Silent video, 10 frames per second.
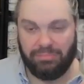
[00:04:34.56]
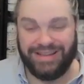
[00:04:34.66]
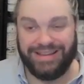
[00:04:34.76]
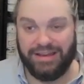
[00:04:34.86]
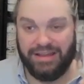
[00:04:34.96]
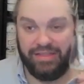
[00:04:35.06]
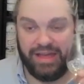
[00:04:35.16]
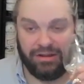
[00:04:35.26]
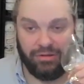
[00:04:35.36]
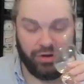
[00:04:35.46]
Plenty of
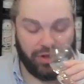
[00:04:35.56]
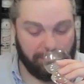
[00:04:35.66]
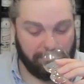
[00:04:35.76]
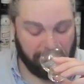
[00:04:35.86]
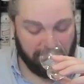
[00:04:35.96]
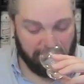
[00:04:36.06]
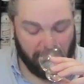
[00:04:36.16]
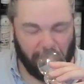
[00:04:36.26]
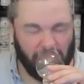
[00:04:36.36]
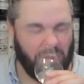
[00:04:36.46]
that going
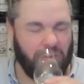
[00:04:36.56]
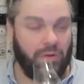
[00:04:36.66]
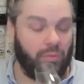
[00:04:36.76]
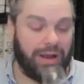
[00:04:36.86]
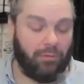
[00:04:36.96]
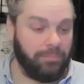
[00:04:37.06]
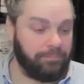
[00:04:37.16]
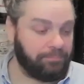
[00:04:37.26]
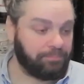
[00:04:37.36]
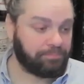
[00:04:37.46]
on.
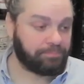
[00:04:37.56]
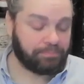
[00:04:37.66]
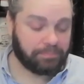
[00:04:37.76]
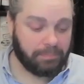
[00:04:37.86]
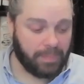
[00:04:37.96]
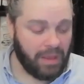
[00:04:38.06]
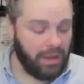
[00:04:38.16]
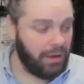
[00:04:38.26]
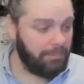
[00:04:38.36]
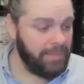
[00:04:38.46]

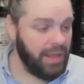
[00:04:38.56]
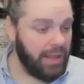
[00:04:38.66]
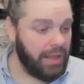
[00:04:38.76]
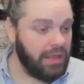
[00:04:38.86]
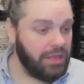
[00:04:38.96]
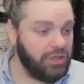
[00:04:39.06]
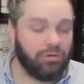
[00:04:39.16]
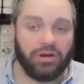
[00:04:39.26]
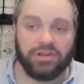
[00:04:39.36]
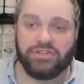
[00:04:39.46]
Wow.
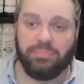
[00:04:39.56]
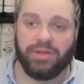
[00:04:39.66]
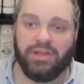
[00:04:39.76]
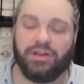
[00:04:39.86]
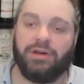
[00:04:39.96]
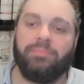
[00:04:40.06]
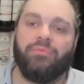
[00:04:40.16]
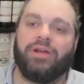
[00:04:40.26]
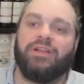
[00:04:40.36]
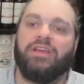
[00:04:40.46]
You're also picking up
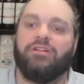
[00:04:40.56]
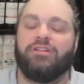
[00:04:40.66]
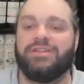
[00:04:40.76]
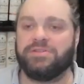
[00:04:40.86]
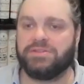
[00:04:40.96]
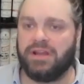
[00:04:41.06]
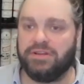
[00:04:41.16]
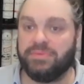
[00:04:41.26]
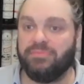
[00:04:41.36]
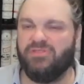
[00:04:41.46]
what I'd characterize as kind
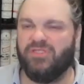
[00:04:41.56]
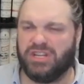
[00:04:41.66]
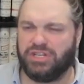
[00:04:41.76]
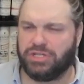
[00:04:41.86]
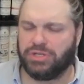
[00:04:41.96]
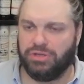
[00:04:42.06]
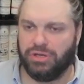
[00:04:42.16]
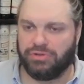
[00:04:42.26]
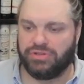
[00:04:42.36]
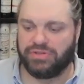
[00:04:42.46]
of some vegetal
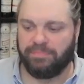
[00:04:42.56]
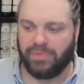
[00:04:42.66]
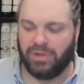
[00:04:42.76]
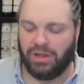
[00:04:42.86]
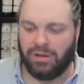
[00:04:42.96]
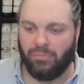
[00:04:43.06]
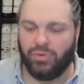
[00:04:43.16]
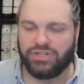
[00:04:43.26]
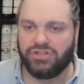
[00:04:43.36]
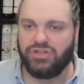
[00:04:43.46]
notes,
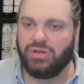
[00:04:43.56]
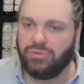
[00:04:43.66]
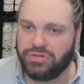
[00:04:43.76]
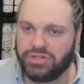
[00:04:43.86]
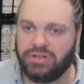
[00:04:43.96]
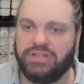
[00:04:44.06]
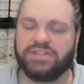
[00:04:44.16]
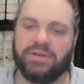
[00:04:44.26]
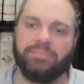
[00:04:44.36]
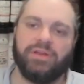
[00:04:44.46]
which is usually
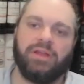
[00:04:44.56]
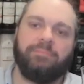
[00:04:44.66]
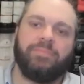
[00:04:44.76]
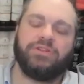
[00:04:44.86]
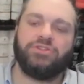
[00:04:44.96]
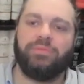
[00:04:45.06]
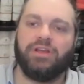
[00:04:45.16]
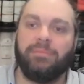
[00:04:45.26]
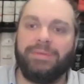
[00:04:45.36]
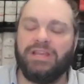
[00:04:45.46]
something that you
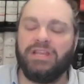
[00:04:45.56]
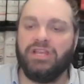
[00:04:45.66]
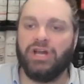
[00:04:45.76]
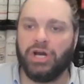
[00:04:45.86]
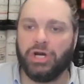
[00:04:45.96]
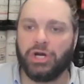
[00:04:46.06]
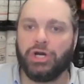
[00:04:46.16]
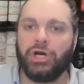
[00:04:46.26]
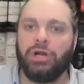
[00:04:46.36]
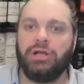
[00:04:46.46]
pick up in
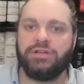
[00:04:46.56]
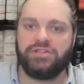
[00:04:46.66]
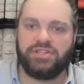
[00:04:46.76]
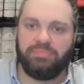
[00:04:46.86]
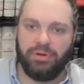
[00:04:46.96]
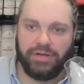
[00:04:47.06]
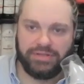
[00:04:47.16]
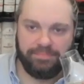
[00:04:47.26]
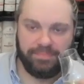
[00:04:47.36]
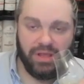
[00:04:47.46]
younger
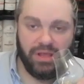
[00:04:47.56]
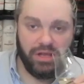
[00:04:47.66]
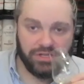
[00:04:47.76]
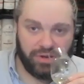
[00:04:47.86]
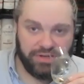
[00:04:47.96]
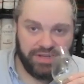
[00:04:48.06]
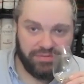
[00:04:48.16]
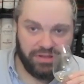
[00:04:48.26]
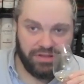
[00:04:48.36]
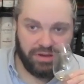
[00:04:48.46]
spirit. So I
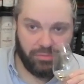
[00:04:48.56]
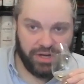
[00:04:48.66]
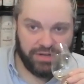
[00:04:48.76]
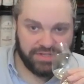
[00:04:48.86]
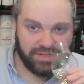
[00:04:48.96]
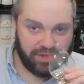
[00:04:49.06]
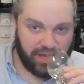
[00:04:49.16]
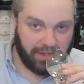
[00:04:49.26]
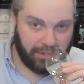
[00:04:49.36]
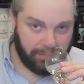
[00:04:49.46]
definitely think that we're getting some of
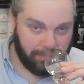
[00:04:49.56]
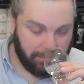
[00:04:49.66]
that here.